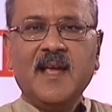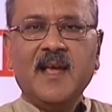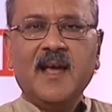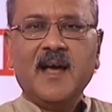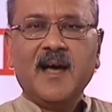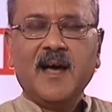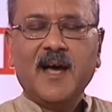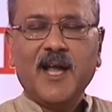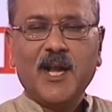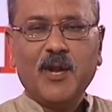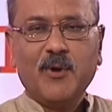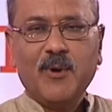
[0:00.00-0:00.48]

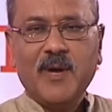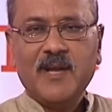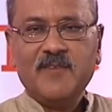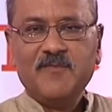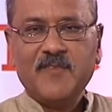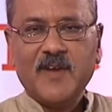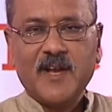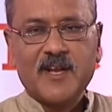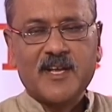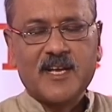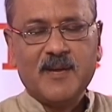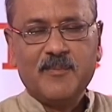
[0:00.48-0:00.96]
Hello and
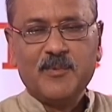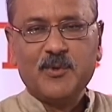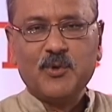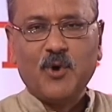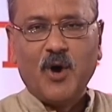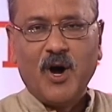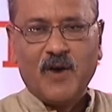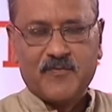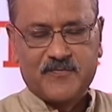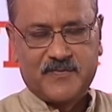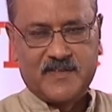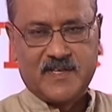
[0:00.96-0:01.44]
welcome to
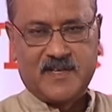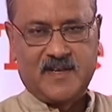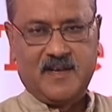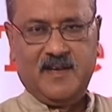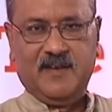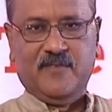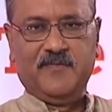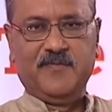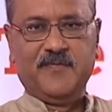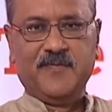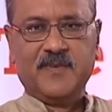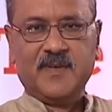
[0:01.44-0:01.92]
Off The
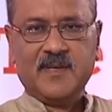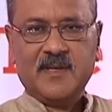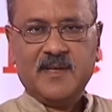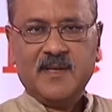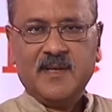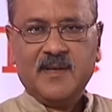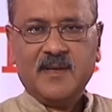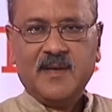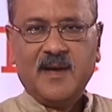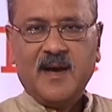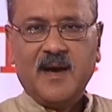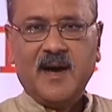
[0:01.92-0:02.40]
Cuff.
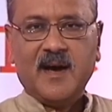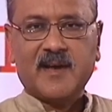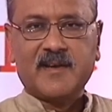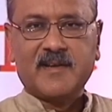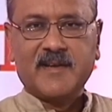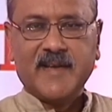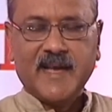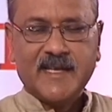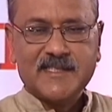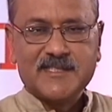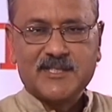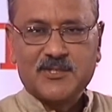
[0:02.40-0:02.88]
Our
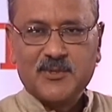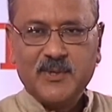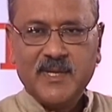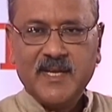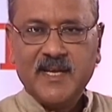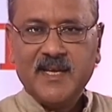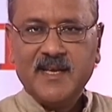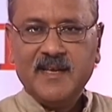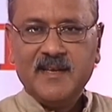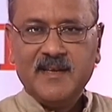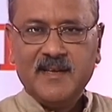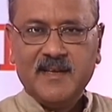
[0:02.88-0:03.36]
guest
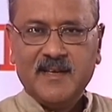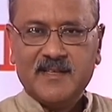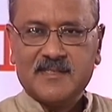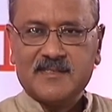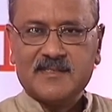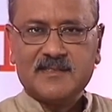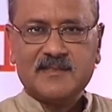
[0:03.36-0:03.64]
today is